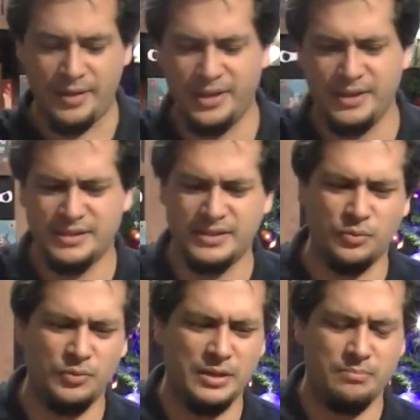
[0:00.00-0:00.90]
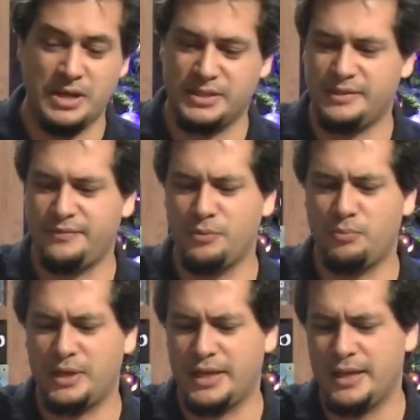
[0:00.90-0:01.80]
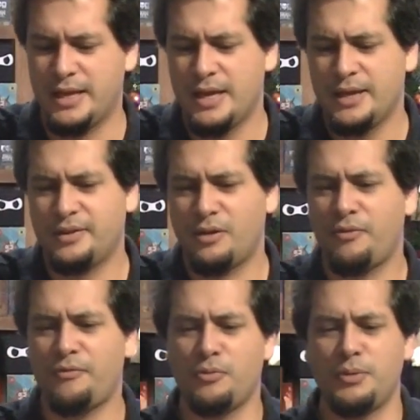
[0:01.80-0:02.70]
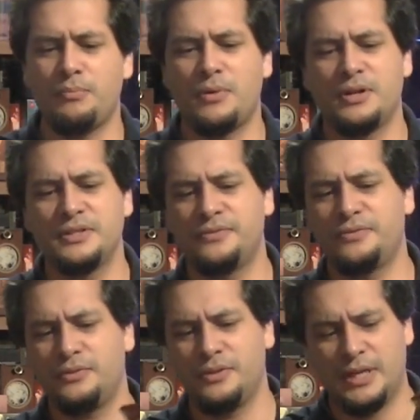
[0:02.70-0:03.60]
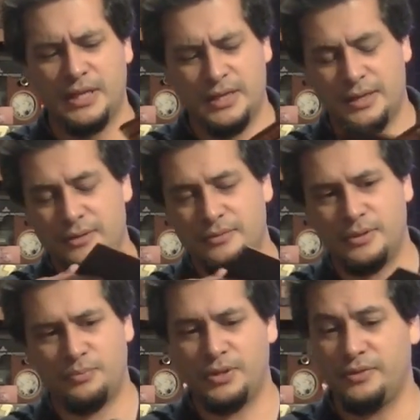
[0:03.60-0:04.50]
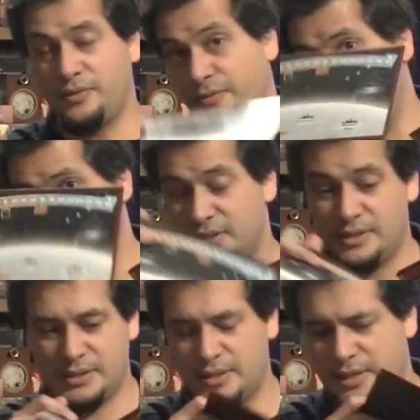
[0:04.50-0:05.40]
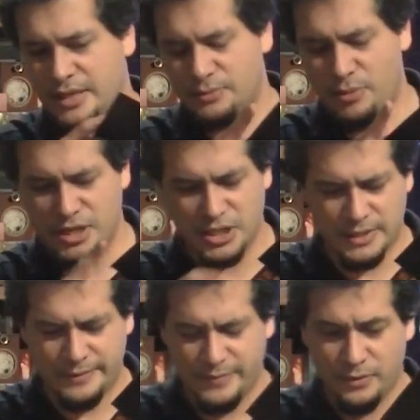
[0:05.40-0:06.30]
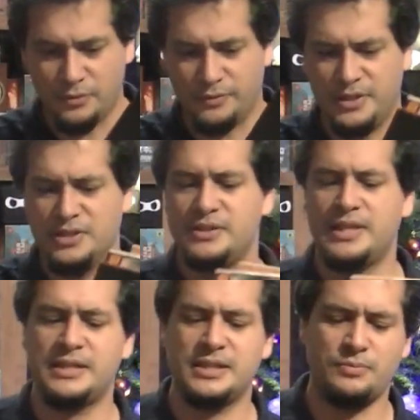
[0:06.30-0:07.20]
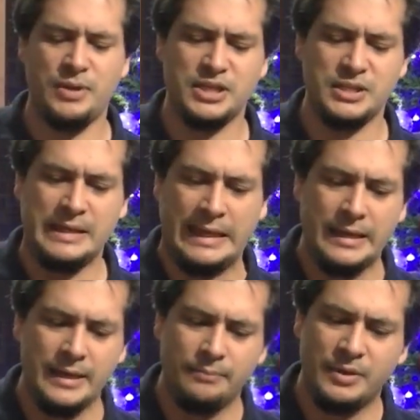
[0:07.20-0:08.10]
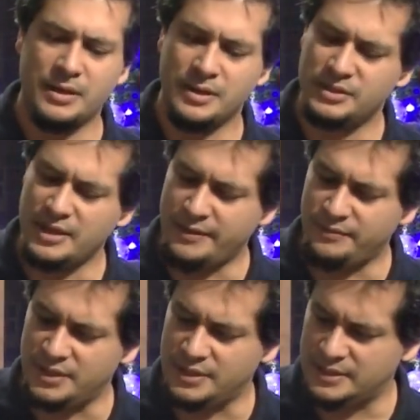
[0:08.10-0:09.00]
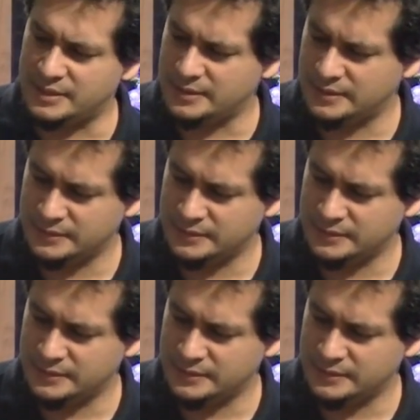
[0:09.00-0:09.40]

I think it's a real must if you play Terraforming Mars for the Venus expansion, or the Venus Next expansion, because you have these